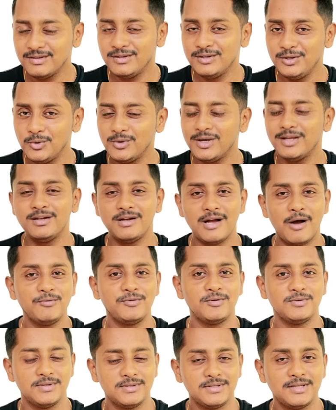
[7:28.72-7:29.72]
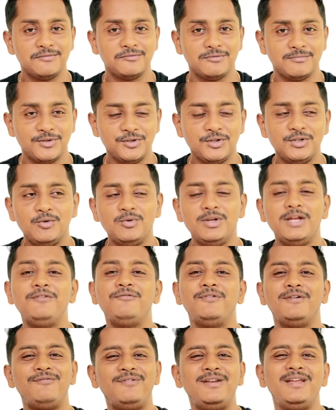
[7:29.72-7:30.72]
you can count on this information. You need
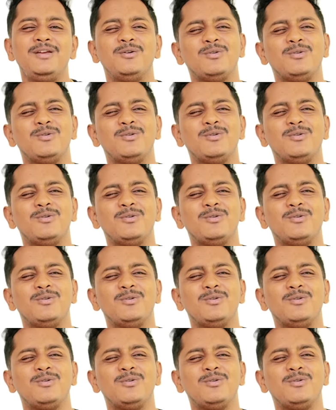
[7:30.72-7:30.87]
50,